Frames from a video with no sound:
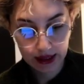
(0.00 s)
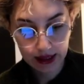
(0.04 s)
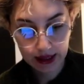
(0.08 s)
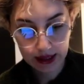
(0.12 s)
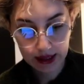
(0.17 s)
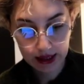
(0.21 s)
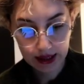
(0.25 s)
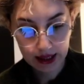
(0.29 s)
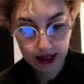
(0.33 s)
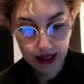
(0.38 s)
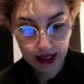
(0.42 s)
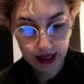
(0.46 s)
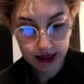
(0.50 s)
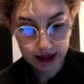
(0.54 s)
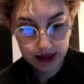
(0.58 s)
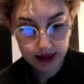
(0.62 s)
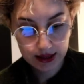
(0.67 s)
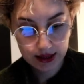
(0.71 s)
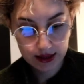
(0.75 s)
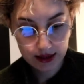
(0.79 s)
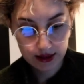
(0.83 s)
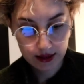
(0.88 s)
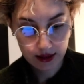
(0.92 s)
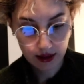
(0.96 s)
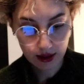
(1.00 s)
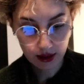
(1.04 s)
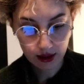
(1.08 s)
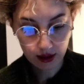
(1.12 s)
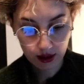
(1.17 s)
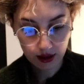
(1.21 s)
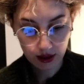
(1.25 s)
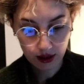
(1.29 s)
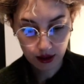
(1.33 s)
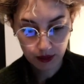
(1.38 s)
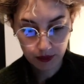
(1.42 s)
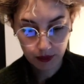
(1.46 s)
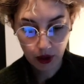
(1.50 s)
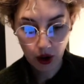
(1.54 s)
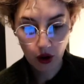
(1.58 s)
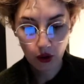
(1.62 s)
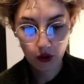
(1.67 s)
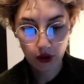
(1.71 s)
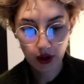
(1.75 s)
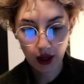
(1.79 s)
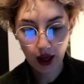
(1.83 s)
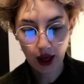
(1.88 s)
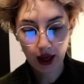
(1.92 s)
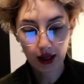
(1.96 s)
Next up. Oh
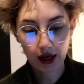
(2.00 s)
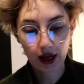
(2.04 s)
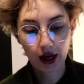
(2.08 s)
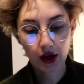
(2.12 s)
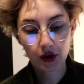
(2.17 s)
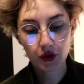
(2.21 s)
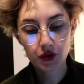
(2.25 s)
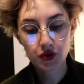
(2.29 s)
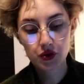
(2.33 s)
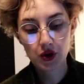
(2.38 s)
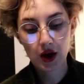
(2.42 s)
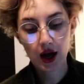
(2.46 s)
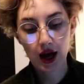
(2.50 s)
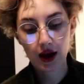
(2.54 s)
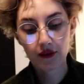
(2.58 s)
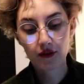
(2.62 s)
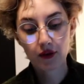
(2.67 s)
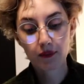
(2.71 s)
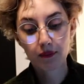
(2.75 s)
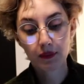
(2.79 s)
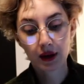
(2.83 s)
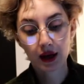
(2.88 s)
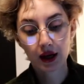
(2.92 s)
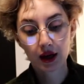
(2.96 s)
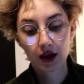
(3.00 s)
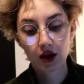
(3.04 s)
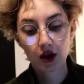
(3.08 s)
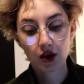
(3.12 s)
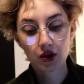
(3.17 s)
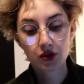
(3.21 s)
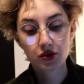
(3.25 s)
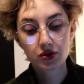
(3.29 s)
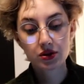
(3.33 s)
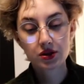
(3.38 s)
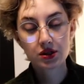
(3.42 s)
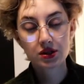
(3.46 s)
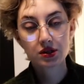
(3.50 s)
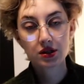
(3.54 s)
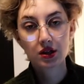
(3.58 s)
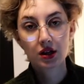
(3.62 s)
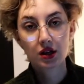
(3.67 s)
yeah, and I also have a mink coat,